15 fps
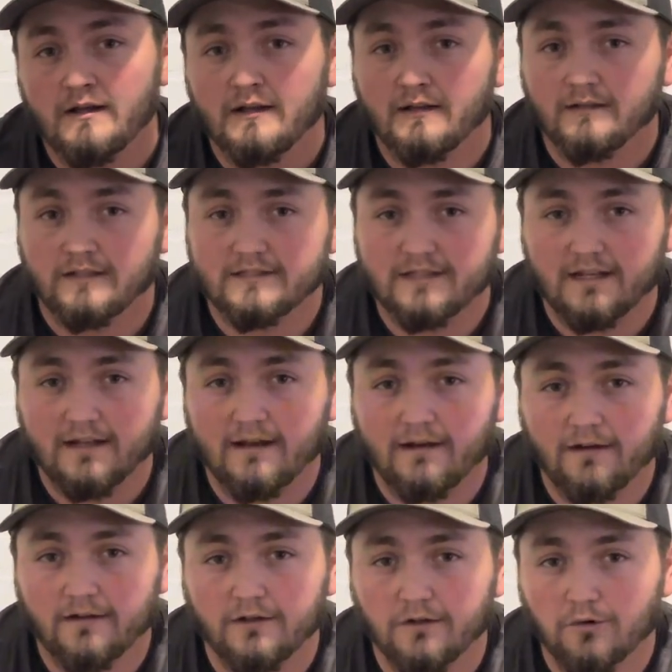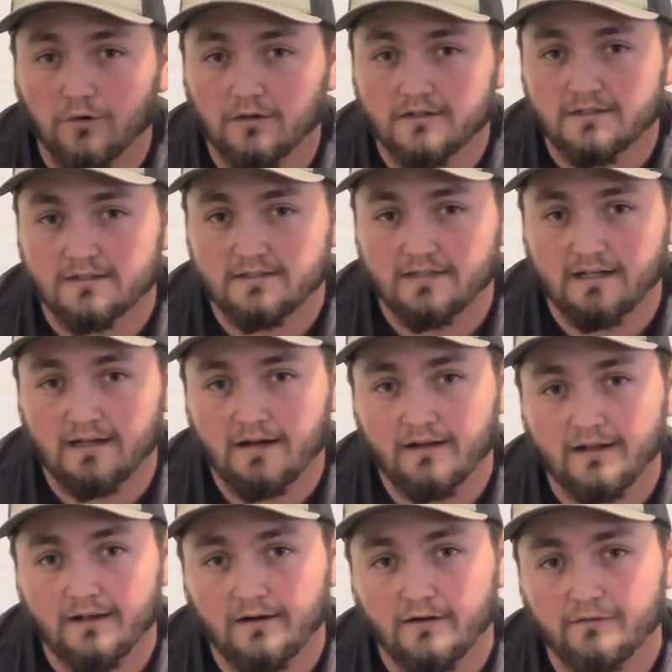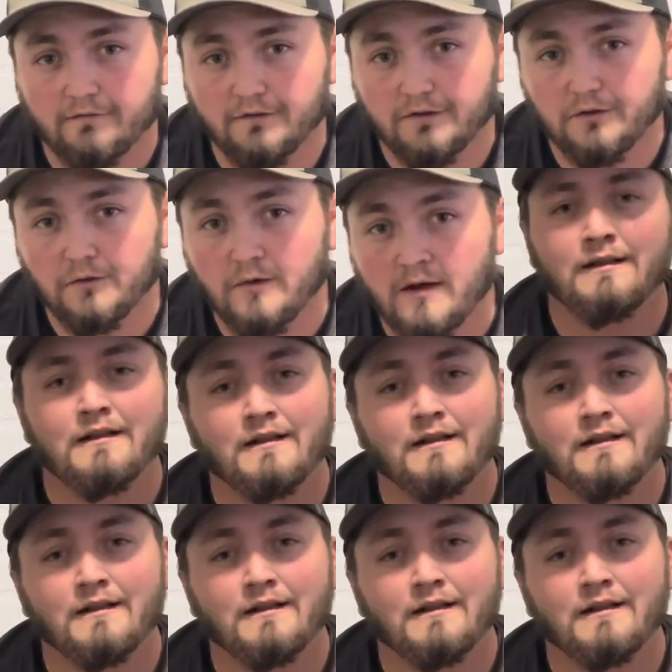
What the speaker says: Let's get out on the course and see how they all flew.